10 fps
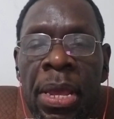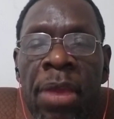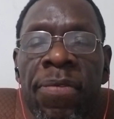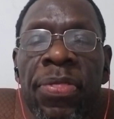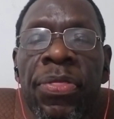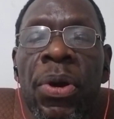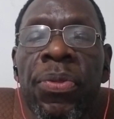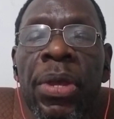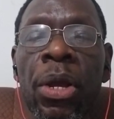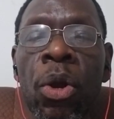even though
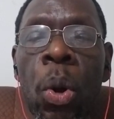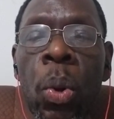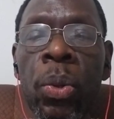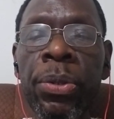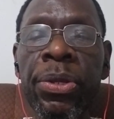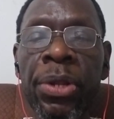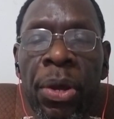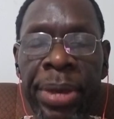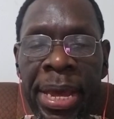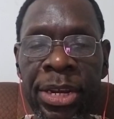the gold
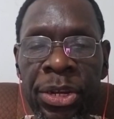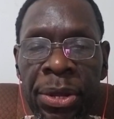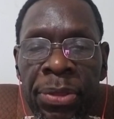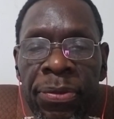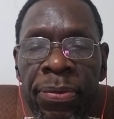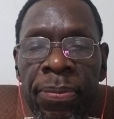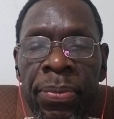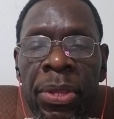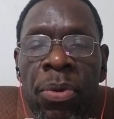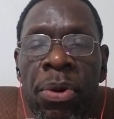locations
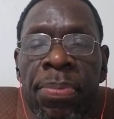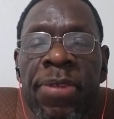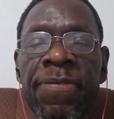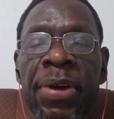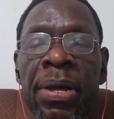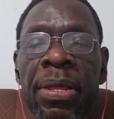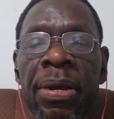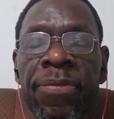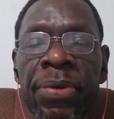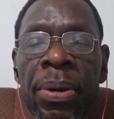were a bit farther
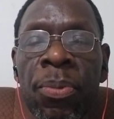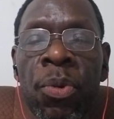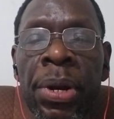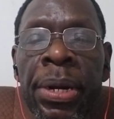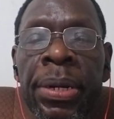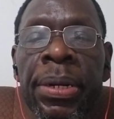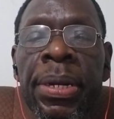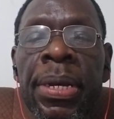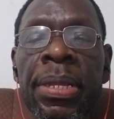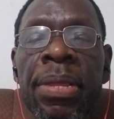from where
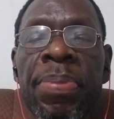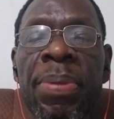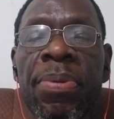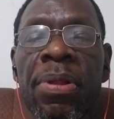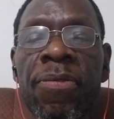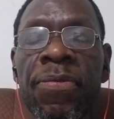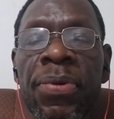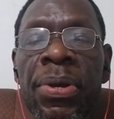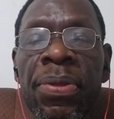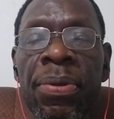the people of
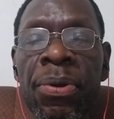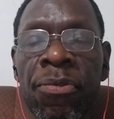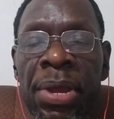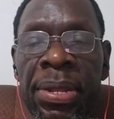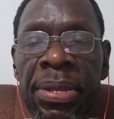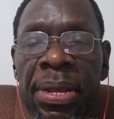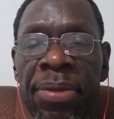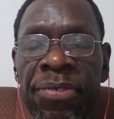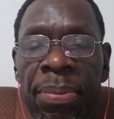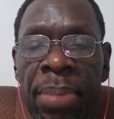Great
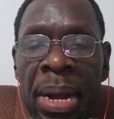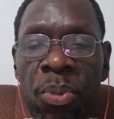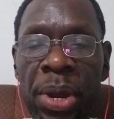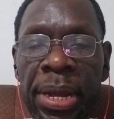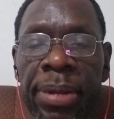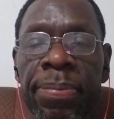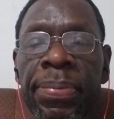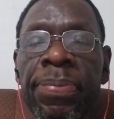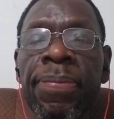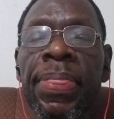Zimbabwe
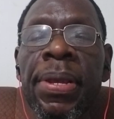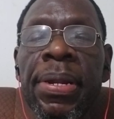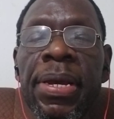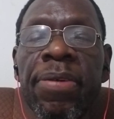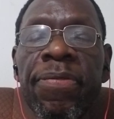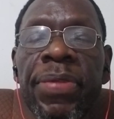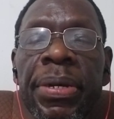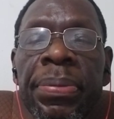lived.